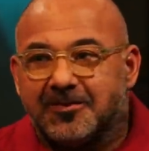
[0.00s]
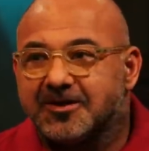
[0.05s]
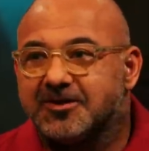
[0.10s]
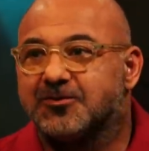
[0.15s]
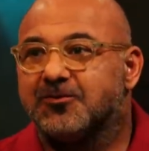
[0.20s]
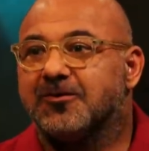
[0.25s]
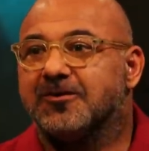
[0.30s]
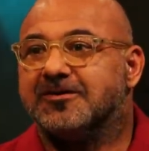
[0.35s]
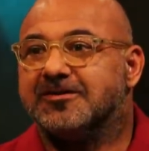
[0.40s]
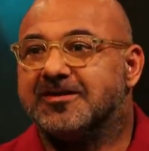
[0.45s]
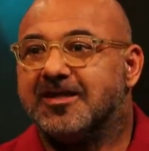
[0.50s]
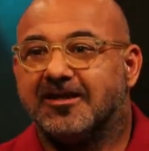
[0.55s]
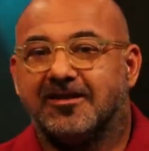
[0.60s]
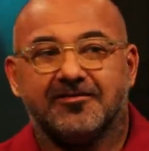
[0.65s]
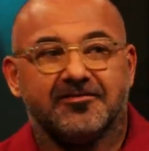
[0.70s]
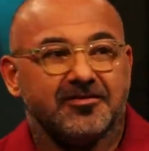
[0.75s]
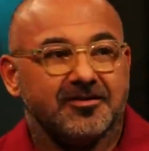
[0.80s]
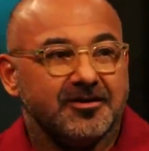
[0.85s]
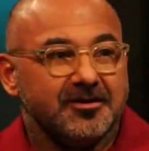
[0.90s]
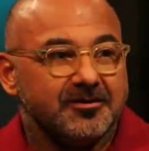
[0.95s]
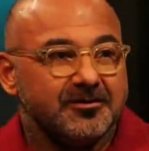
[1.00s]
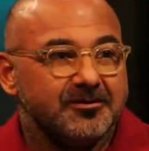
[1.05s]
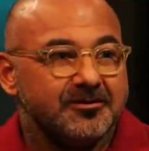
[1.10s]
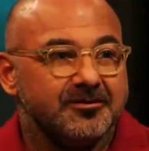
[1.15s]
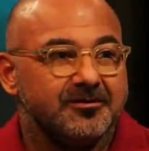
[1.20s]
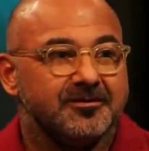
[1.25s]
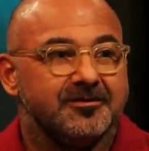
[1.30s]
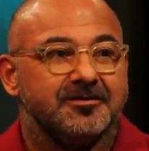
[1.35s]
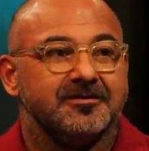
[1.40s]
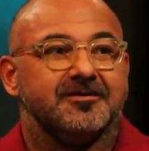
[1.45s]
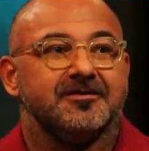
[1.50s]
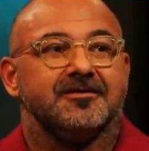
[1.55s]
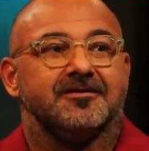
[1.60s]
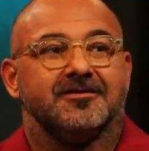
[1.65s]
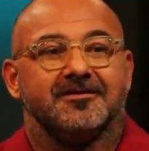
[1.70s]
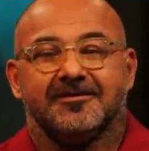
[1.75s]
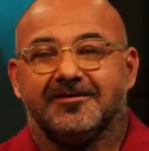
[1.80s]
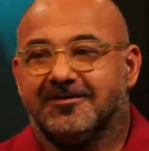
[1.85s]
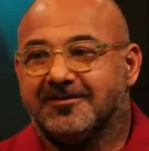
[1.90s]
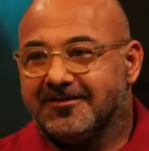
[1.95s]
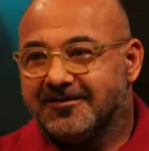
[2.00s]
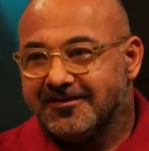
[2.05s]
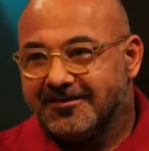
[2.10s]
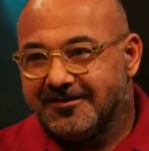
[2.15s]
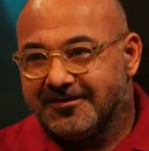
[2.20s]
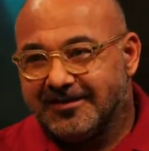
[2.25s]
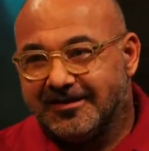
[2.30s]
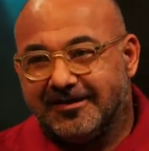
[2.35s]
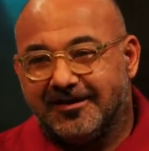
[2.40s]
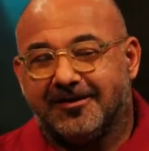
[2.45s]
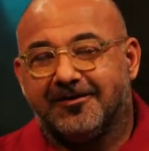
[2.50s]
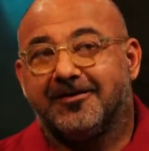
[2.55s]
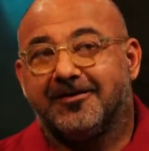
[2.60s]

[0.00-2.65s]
much worse than the flu. Yeah. Right. You know,